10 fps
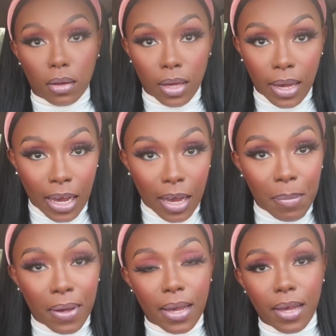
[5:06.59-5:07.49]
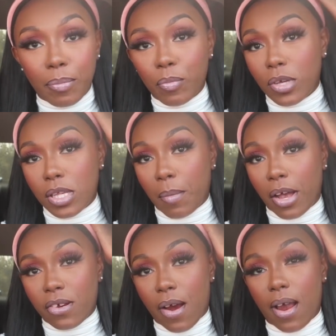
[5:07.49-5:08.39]
The headband was in
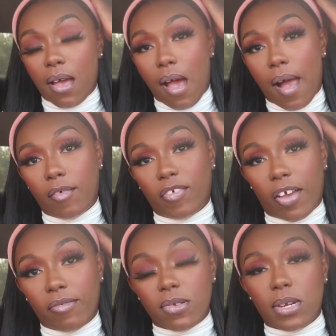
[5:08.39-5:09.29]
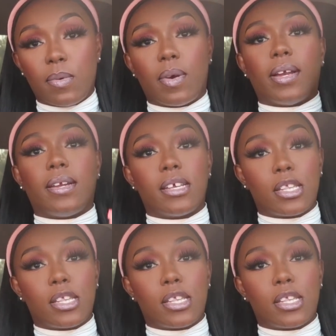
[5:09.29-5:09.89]
my try-on haul for Forever 21.